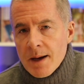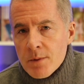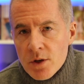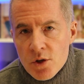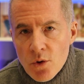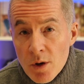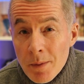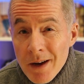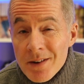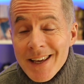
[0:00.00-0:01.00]
I'm going to talk
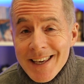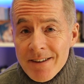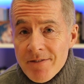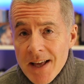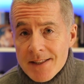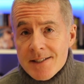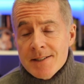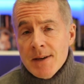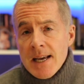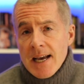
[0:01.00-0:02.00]
about events.
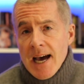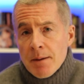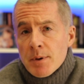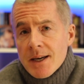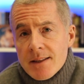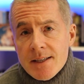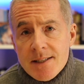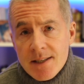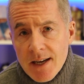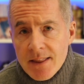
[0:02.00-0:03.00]
And by
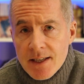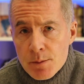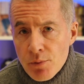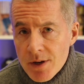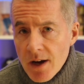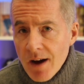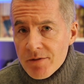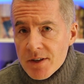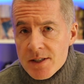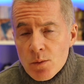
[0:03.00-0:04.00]
this, I think it's pretty
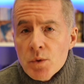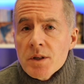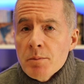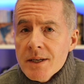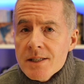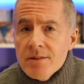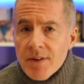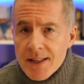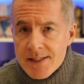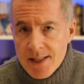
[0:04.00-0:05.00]
obvious one of the biggest
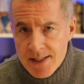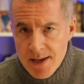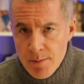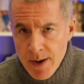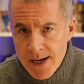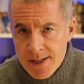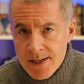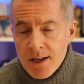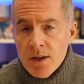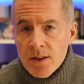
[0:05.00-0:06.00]
events that's impacted
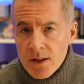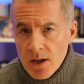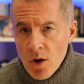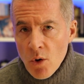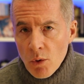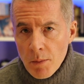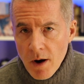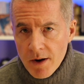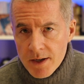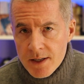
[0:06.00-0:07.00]
the whole
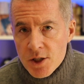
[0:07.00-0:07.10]
market in